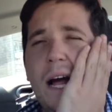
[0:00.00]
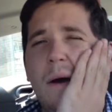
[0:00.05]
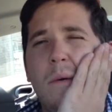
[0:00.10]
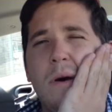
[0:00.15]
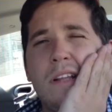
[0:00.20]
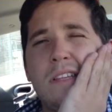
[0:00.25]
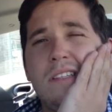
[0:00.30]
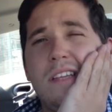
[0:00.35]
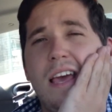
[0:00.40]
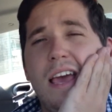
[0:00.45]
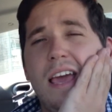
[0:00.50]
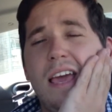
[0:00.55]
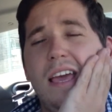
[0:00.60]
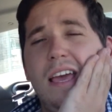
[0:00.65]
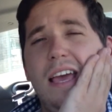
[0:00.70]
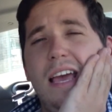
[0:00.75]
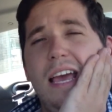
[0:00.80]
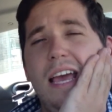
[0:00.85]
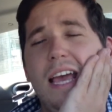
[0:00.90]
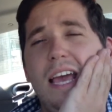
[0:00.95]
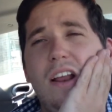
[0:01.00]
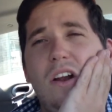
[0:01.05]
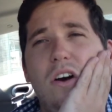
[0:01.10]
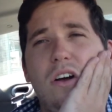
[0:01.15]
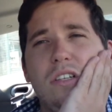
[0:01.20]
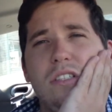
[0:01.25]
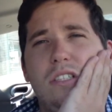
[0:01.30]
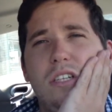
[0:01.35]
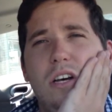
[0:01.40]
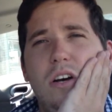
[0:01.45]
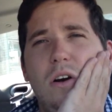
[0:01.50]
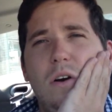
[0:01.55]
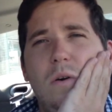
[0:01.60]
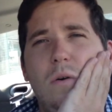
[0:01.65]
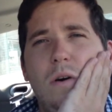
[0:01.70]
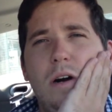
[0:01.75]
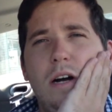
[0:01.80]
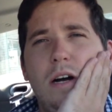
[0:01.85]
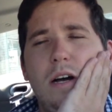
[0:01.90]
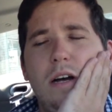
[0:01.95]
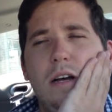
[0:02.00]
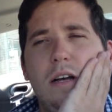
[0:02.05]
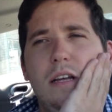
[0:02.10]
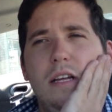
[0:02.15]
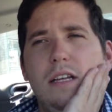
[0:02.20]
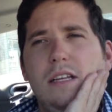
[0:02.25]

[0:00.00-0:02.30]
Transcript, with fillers: I want to say, and also uh,